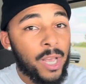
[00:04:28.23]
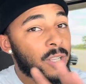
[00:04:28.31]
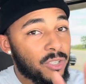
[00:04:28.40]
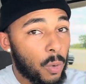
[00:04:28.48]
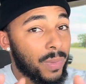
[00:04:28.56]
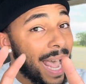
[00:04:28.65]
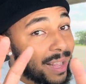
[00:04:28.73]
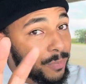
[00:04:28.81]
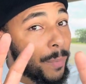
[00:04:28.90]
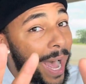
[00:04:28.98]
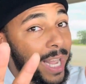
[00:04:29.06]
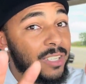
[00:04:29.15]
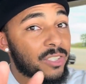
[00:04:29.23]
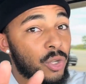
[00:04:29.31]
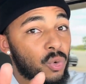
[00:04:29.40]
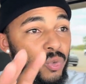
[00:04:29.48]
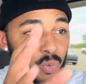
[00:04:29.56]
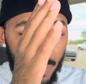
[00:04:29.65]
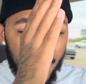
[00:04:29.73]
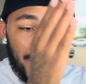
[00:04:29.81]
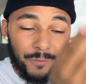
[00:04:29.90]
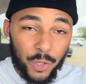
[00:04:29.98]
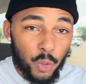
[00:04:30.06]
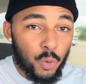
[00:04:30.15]
So that's my excuse for my
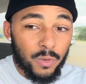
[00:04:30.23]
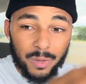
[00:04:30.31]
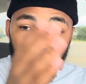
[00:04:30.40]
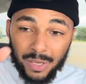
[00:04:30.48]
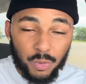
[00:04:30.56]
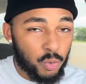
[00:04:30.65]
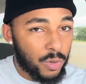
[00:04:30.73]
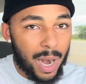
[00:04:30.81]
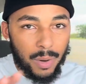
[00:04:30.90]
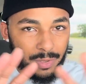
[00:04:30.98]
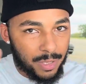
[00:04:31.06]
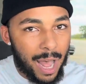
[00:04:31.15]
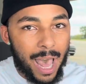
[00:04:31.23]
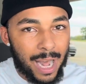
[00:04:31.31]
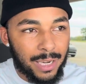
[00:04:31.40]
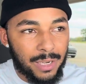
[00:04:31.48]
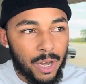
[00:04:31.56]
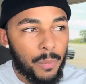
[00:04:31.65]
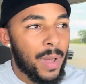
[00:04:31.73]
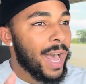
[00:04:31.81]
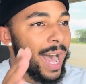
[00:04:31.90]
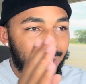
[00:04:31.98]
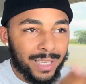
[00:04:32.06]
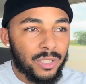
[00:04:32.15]
views and my subscribers not adding up.
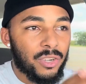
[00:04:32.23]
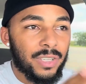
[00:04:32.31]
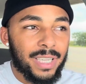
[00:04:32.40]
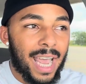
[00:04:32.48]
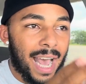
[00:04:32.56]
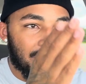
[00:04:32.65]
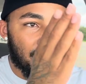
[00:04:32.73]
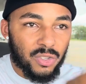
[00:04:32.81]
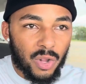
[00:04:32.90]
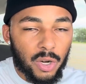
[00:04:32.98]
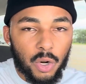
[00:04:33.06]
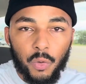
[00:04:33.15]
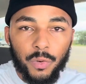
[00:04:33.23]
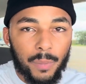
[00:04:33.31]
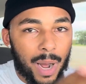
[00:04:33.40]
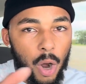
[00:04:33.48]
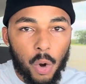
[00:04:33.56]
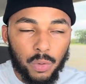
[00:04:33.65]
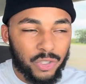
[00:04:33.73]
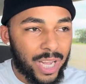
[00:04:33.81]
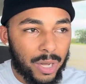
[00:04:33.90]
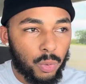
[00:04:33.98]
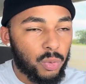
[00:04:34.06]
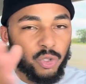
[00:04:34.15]
I literally had to start over my whole
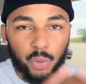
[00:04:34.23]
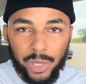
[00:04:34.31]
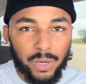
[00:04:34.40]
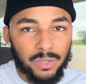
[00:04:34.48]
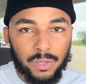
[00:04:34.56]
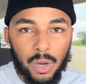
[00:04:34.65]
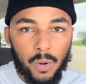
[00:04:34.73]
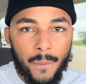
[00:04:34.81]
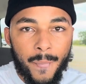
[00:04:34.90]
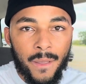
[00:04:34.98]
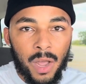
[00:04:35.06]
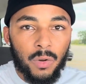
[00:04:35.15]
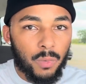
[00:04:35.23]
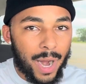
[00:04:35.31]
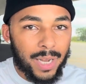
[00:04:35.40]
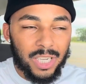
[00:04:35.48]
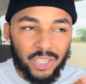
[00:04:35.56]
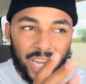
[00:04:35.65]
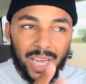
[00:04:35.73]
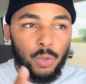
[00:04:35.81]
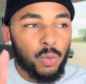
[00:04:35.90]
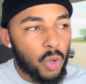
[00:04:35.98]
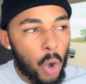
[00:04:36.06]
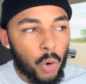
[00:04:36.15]
channel 2 years ago, right? The channel
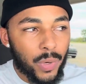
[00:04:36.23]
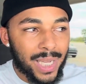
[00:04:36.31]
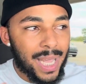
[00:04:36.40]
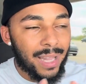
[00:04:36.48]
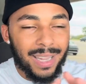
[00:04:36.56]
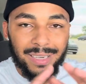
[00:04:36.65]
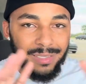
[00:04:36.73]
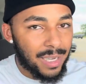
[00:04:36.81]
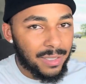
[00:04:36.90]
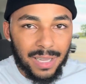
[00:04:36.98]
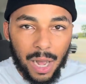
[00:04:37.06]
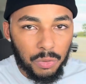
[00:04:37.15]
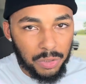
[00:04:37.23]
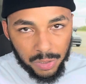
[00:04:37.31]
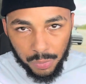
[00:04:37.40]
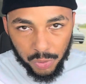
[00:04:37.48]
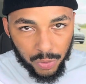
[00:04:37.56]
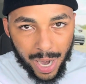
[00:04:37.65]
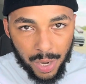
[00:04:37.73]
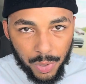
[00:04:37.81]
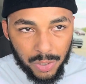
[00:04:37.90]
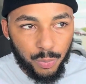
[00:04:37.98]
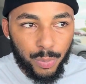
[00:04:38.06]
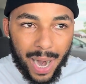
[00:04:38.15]
was already at like 6,000
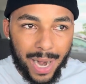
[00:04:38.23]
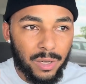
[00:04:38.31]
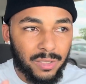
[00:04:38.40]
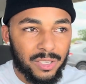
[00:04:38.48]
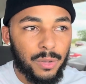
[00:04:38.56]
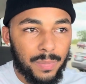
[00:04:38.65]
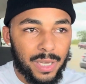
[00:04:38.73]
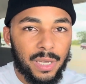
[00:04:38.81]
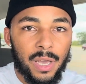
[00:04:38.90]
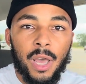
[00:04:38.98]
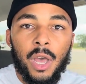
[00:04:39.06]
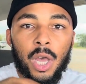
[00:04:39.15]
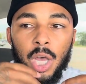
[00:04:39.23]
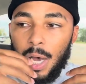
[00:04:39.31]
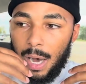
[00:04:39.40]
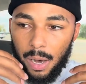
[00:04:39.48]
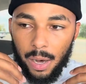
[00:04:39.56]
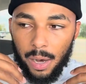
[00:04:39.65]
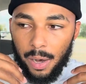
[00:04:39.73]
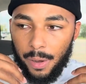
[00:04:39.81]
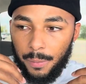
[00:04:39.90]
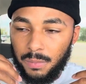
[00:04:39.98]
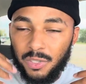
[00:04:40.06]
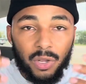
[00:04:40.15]
subscribers prior to me
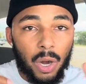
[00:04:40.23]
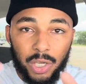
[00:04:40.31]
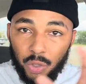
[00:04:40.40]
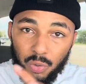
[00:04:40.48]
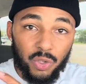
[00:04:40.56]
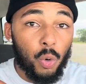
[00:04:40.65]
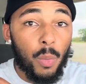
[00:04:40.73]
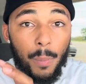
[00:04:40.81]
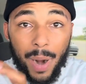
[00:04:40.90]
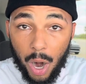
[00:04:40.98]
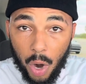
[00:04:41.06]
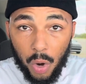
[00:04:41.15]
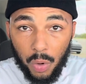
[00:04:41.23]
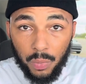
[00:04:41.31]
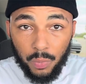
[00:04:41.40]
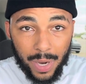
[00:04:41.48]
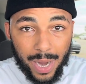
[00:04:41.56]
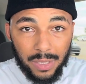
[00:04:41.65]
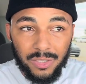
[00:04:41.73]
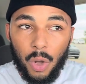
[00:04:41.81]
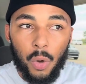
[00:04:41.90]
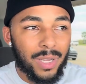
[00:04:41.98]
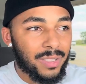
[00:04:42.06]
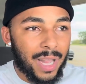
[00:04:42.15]
starting YouTube on my own, right?
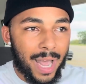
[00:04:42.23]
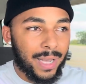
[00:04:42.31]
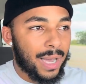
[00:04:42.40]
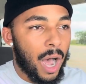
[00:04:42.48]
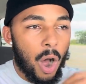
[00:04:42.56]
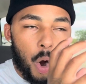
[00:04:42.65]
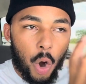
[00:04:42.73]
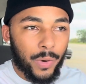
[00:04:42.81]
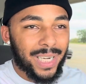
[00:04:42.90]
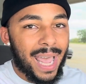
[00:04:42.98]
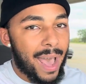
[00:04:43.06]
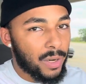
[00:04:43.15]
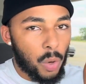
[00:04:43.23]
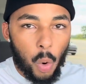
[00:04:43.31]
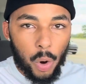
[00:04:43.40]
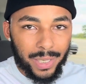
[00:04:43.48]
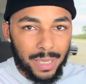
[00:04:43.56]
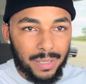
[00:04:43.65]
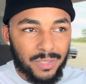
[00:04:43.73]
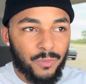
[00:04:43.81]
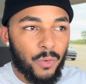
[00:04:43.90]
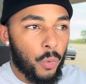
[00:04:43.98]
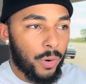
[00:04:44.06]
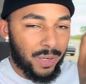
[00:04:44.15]
So it's like I already had an audience
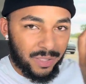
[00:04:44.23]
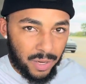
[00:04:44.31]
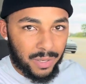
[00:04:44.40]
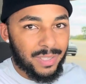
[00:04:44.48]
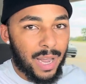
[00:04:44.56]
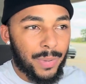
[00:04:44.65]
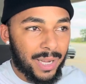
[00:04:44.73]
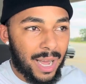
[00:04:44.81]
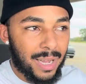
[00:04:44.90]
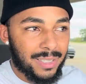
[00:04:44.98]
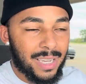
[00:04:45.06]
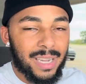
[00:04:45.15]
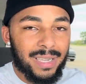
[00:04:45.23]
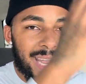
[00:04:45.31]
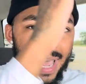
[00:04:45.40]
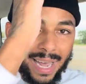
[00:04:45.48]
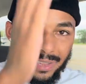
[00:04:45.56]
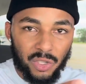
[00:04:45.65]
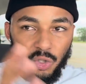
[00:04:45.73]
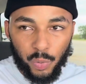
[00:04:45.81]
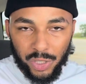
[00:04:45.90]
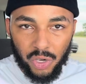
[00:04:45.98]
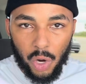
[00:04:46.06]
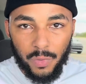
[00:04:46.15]
for a certain type of content and then had to
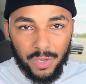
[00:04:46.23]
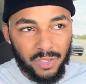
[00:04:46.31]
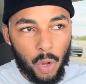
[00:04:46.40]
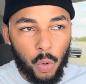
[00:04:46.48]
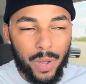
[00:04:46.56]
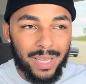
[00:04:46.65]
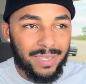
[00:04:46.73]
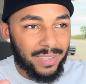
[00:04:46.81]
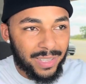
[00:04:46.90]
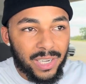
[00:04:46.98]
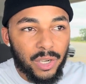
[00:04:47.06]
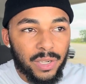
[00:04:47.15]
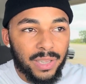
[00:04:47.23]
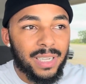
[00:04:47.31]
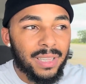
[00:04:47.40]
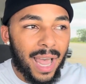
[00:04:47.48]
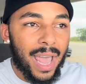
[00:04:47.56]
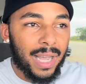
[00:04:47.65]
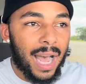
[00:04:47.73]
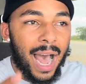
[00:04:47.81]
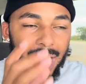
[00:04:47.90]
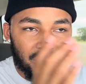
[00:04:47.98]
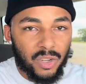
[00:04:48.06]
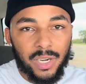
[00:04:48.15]
switch over. So it's literally like
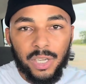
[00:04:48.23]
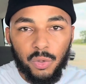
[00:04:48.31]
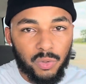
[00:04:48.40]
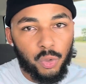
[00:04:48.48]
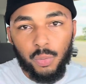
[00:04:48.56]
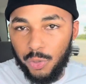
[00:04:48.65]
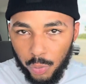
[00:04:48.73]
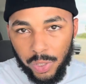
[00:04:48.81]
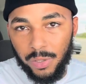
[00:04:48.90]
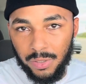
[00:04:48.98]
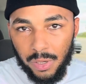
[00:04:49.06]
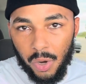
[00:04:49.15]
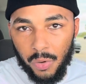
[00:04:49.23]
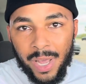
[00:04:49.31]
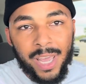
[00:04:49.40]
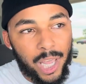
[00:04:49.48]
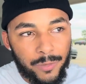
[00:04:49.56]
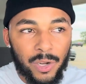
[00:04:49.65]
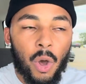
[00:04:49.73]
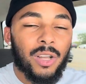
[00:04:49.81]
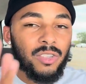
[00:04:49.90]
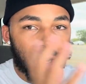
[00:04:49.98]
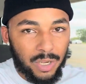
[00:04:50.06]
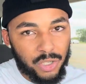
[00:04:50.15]
I started YouTube 2 years ago, even though I
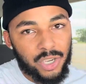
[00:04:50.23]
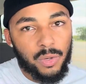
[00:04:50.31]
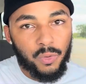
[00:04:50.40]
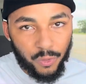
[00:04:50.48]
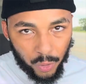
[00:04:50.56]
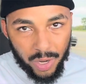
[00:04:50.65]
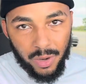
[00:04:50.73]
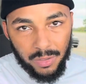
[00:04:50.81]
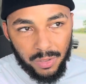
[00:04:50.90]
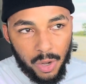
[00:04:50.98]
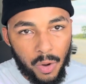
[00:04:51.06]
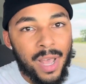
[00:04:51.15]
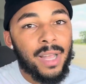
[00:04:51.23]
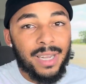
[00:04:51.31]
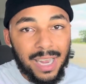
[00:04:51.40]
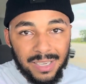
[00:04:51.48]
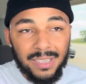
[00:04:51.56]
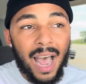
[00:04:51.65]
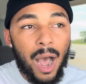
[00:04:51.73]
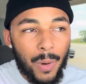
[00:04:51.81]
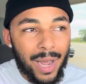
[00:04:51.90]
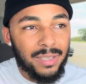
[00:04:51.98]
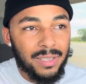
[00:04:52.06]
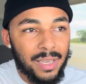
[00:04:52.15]
started the channel 4 years ago. That's just how
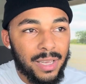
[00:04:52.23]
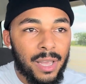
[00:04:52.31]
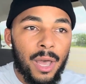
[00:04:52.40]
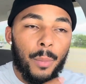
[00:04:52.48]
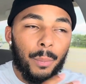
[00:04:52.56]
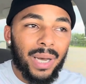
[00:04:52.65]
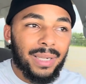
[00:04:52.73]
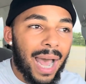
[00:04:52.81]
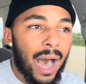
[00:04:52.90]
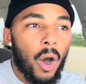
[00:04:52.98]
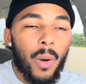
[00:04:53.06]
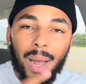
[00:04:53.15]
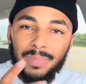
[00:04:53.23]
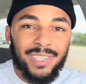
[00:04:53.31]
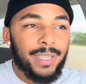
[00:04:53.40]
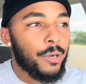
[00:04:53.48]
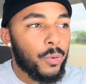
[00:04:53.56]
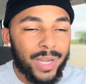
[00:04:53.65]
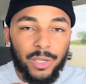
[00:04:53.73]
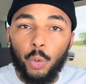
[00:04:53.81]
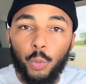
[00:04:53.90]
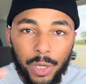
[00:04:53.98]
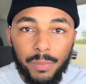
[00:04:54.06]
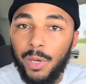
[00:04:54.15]
I see it. But now I'm still in the
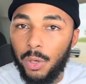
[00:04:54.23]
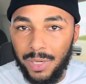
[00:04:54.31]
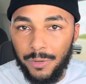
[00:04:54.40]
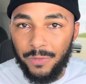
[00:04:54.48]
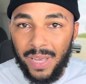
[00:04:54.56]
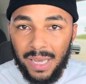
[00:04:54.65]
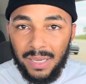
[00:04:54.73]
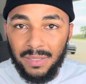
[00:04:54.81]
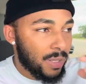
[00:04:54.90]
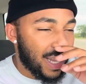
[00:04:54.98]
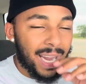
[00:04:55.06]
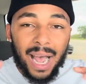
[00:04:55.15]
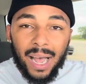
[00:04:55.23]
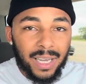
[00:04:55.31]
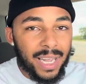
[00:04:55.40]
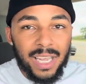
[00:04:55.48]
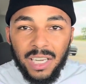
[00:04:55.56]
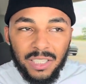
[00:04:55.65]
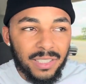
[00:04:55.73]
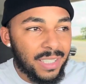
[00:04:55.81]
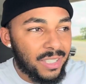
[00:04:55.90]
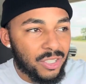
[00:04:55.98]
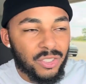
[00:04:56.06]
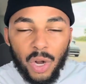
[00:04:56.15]
rebuilding phase. Like, I could easily
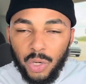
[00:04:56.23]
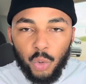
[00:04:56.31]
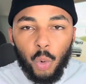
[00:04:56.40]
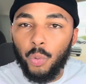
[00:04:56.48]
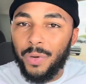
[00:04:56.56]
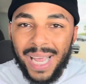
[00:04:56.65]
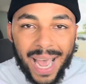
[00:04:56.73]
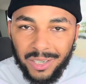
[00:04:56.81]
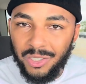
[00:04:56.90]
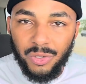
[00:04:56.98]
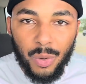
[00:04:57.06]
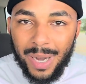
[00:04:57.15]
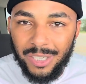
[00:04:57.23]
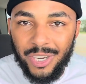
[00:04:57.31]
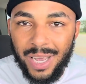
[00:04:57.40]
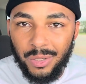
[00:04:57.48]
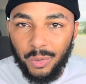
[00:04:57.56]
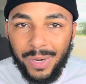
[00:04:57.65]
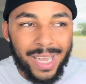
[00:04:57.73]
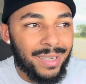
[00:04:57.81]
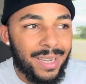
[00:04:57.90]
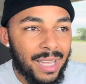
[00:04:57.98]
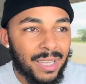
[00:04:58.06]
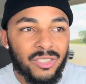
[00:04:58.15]
just start doing reactions on my channel and
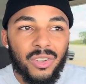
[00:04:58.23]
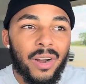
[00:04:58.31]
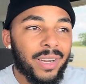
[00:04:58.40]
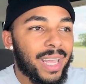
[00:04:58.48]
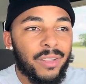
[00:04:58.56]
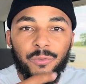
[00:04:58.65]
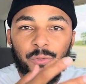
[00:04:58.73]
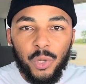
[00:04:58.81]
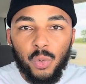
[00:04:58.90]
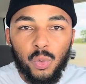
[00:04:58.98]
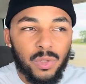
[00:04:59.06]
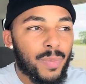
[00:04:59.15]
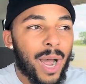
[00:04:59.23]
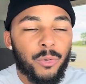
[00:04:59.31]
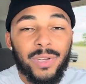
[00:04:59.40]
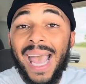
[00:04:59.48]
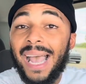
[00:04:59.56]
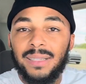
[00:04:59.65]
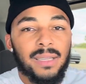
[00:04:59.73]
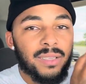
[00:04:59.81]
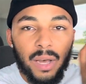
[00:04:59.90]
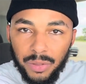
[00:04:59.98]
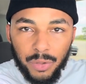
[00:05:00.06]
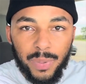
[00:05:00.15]
then start getting views by reacting
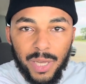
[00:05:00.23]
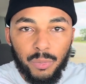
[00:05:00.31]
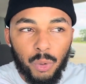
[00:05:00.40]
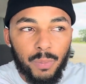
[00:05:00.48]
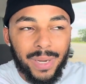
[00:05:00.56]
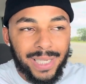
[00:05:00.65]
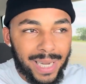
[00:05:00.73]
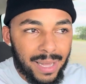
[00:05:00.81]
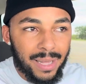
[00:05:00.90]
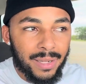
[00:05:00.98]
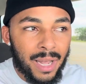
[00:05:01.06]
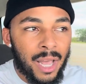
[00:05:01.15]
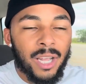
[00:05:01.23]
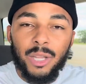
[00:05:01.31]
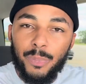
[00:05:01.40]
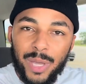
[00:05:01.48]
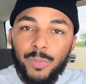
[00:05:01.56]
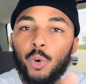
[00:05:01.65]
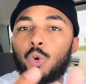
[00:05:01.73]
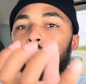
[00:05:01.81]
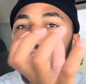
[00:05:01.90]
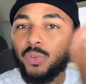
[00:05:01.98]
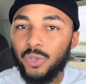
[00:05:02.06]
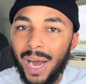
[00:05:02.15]
to other people. But then the people who
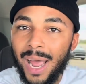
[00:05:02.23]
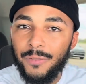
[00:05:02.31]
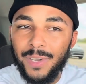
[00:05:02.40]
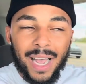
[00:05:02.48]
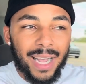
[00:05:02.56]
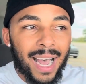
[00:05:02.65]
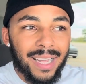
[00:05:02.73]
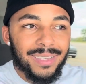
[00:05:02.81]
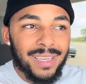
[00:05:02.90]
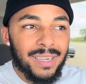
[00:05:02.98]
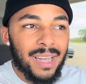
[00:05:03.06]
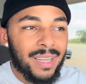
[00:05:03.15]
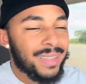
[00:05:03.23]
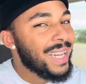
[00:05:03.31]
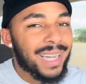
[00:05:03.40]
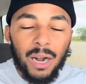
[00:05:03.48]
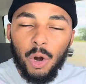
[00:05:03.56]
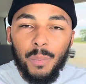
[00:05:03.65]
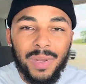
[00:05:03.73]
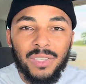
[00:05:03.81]
subscribe for that content, they're not gonna be